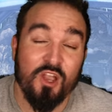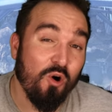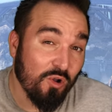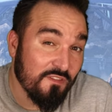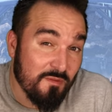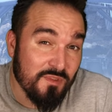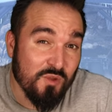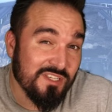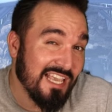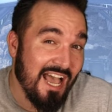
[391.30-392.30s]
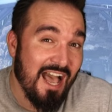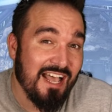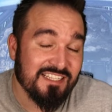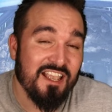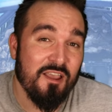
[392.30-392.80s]
all of the music
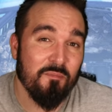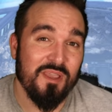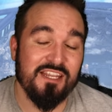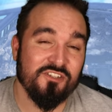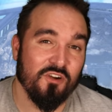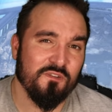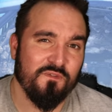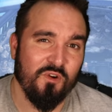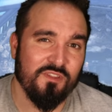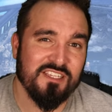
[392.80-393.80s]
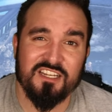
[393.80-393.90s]
has been done for this.